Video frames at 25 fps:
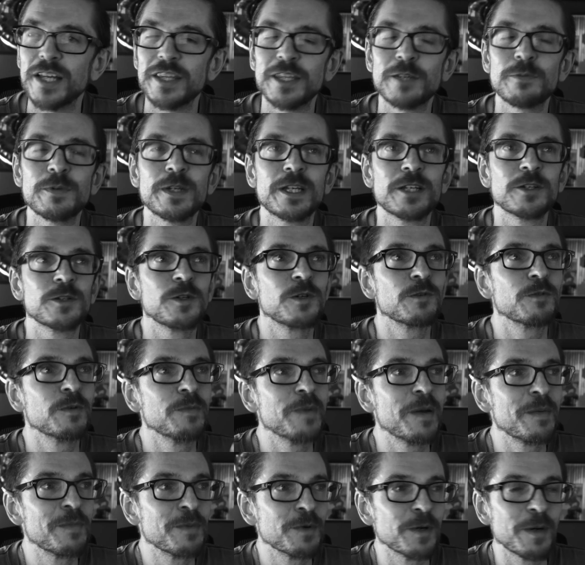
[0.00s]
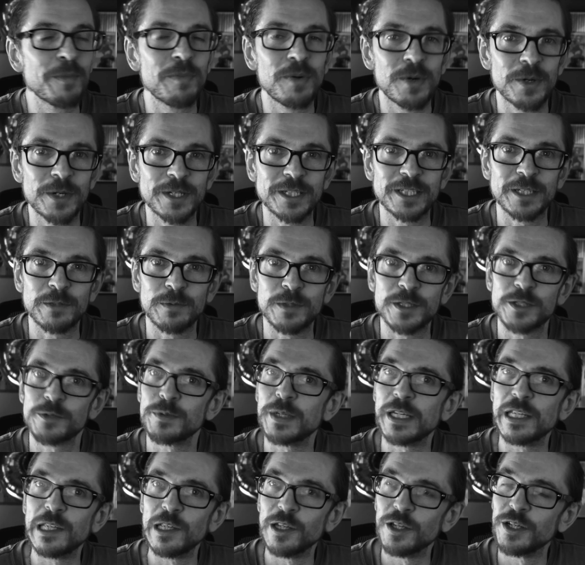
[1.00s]
I think we can all remember a point at which
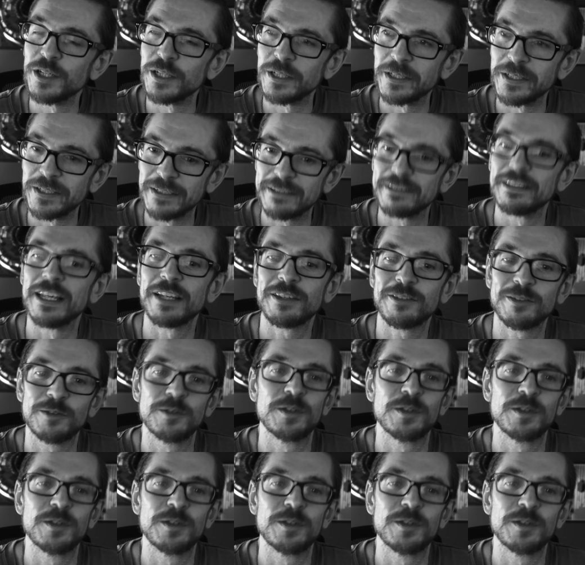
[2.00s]
we learned that